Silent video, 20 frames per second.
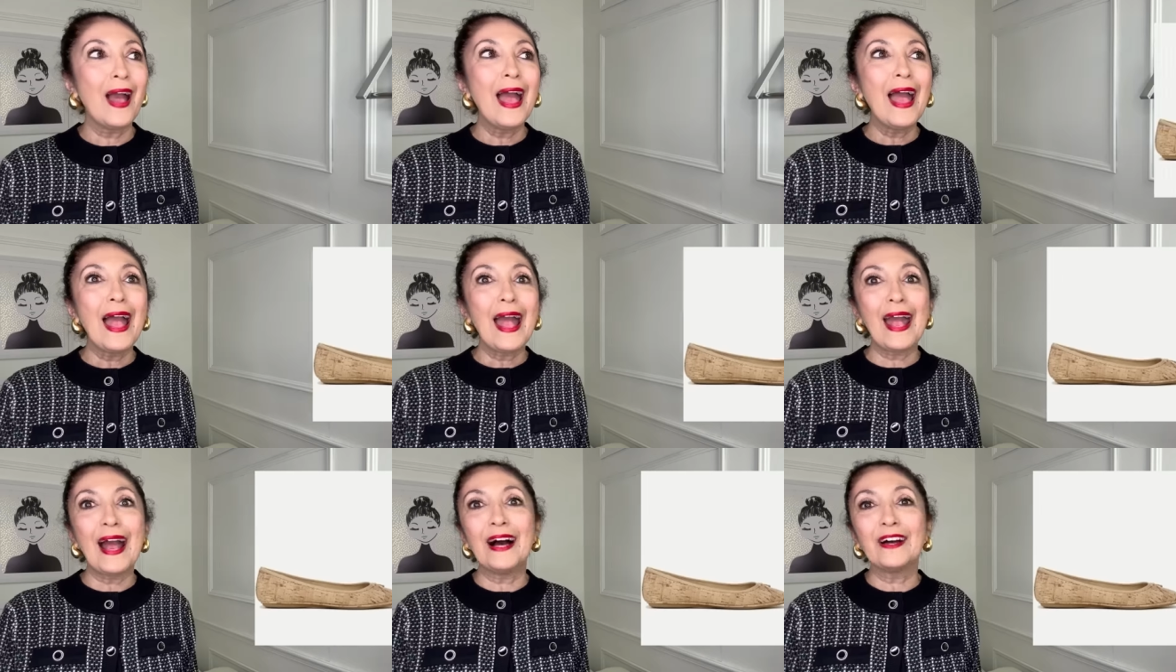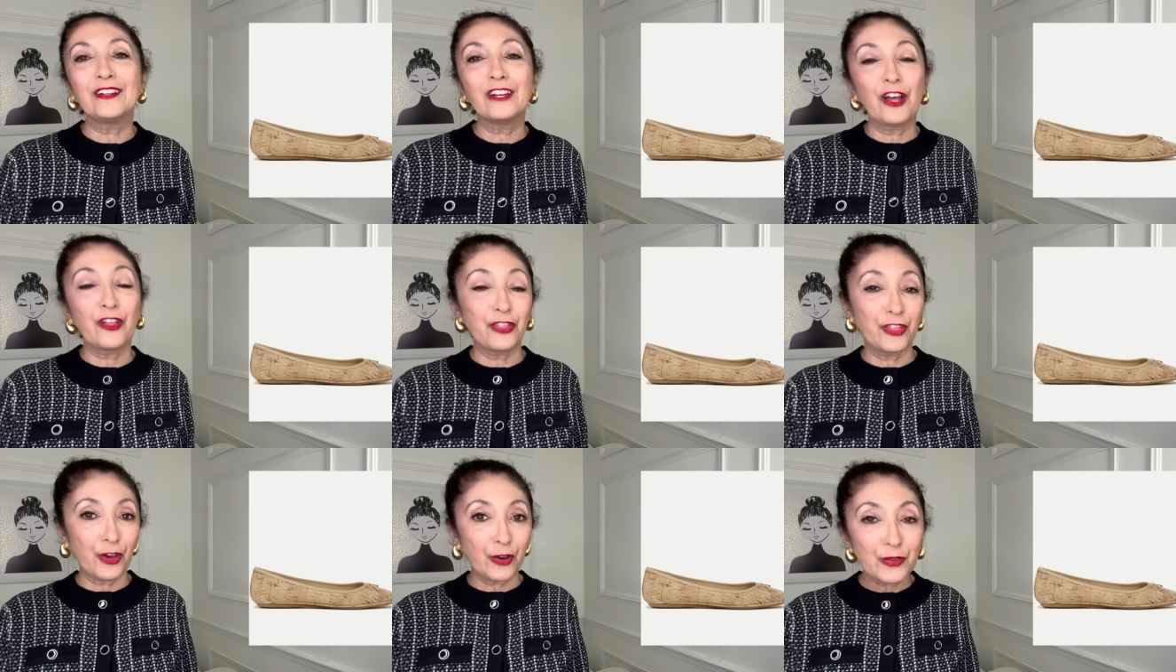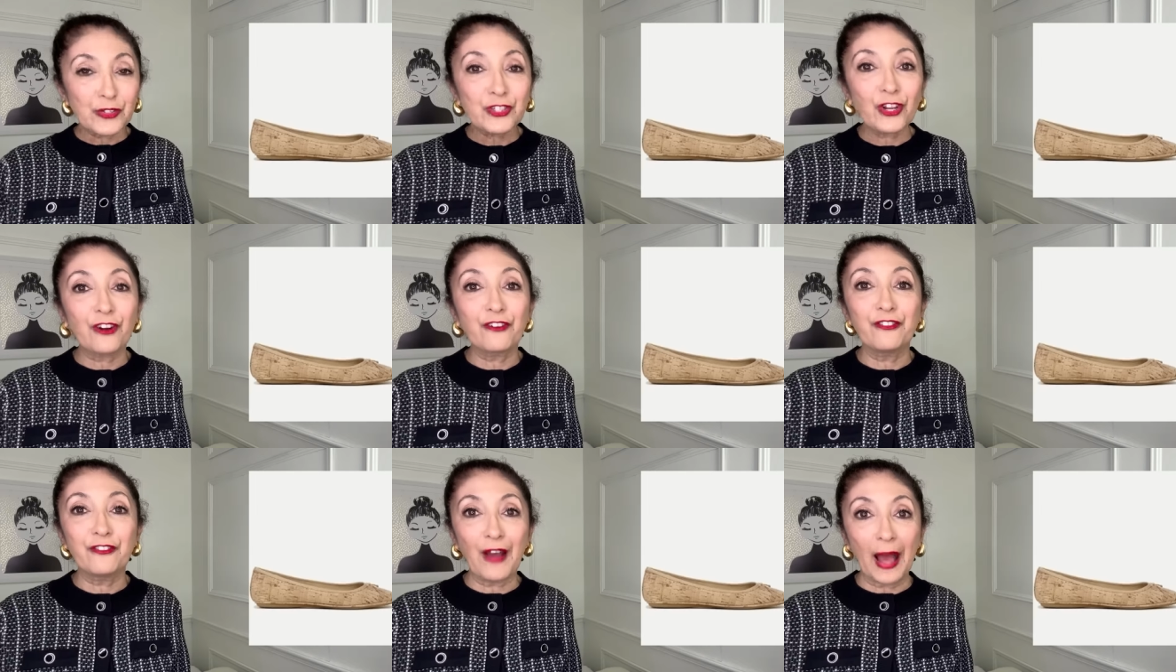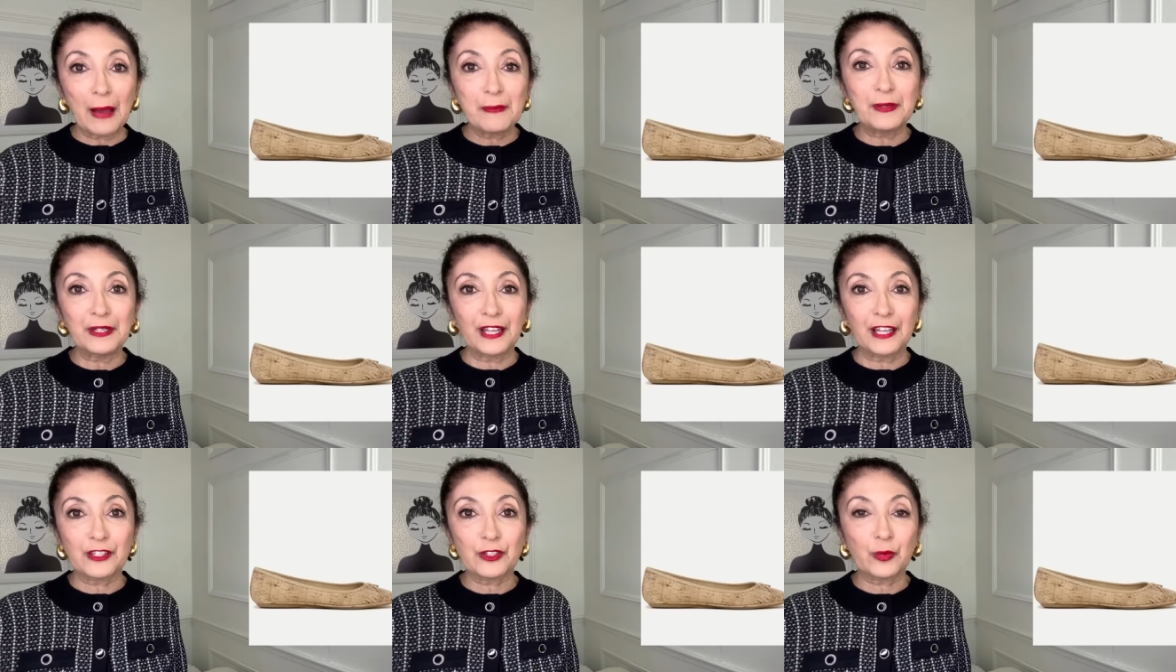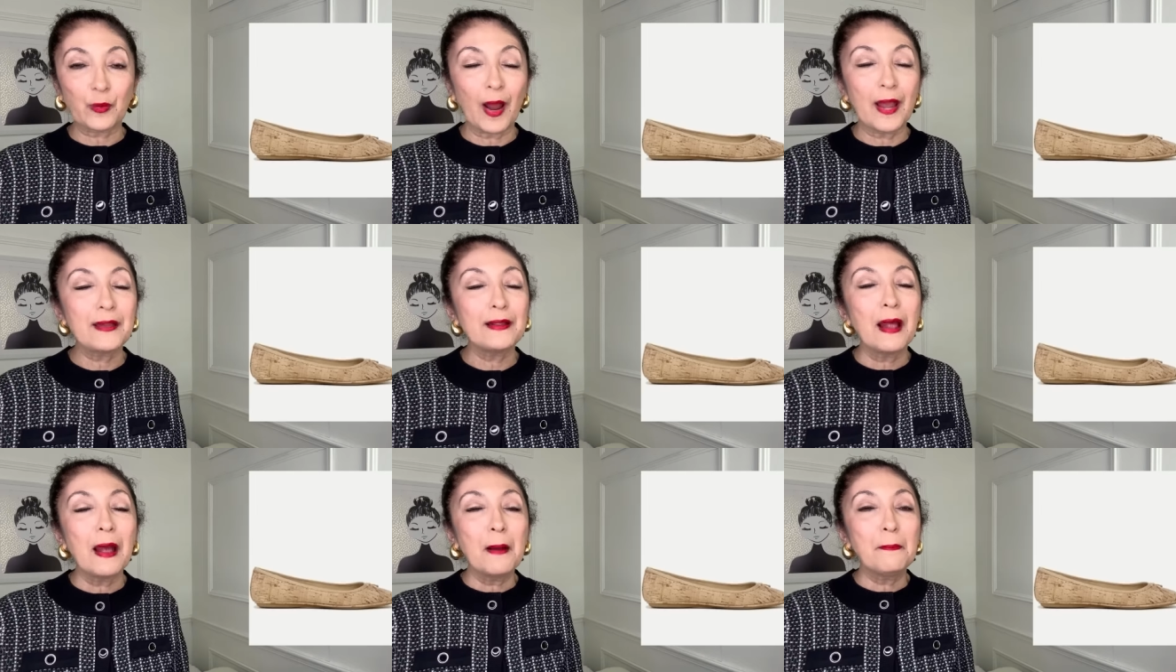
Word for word: and those are fabulous, right?